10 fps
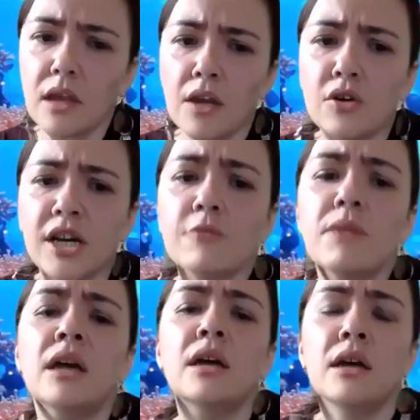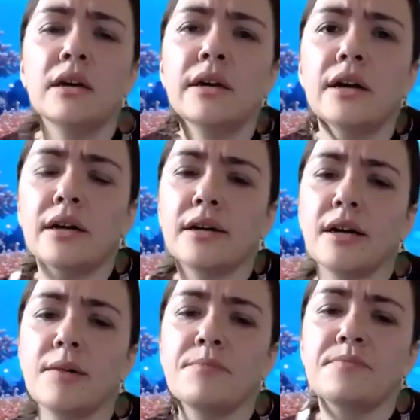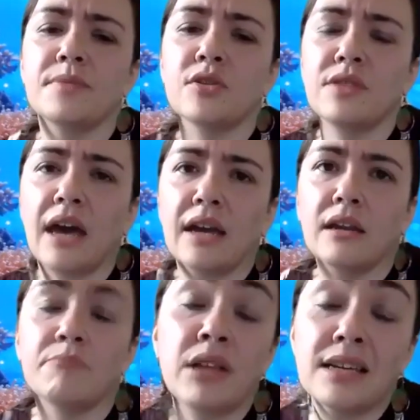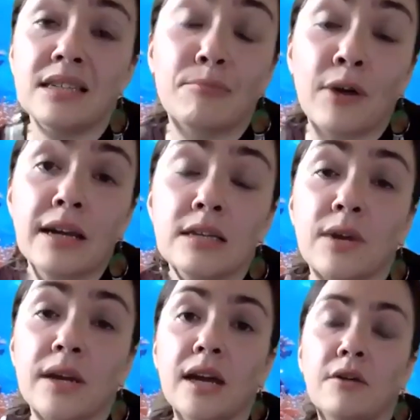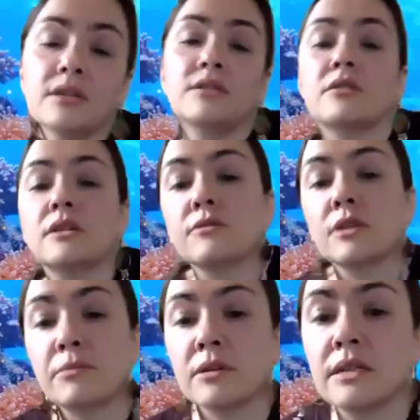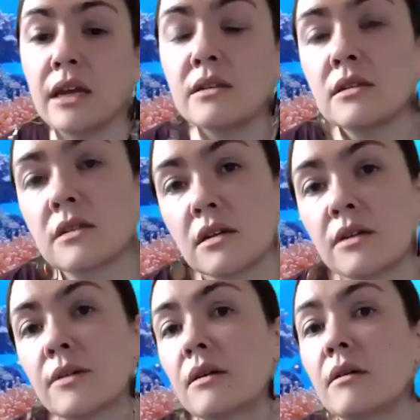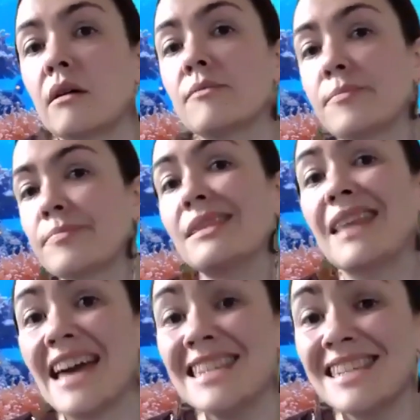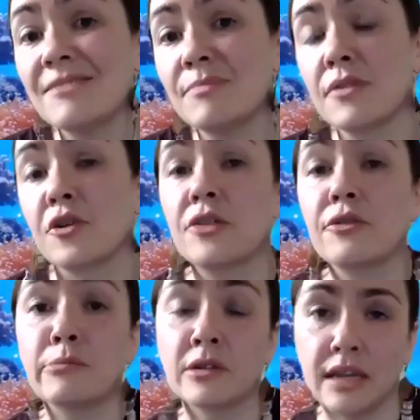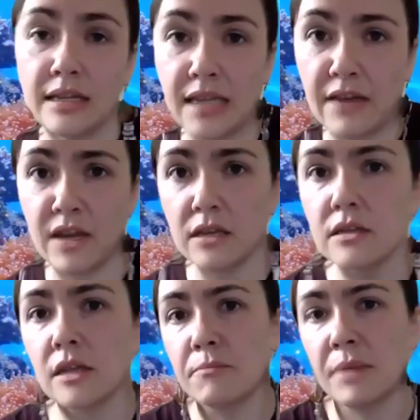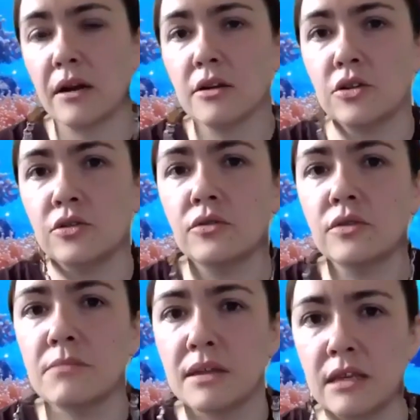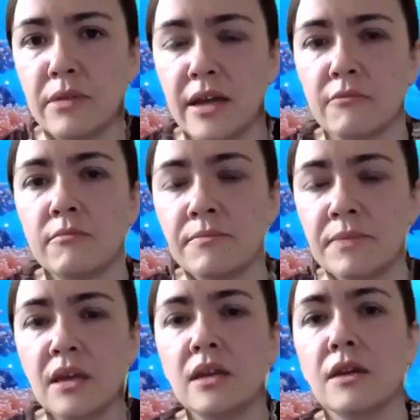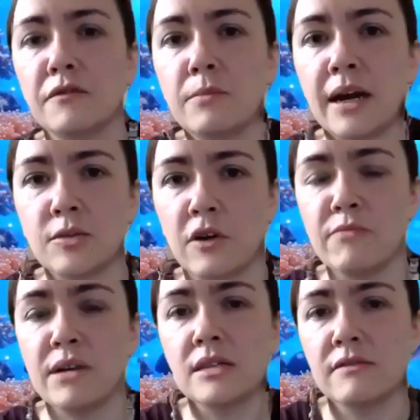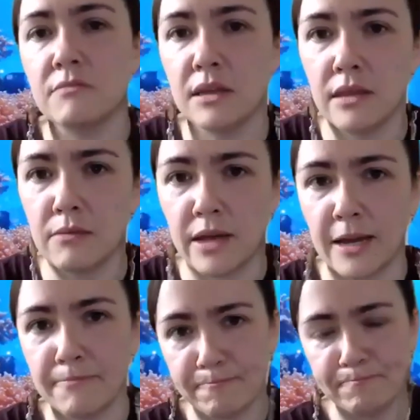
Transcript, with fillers: no doubt um so that and plus the price right now is 33% less 33% savings compared to the monthly plan if you buy 12 months of the monthly plan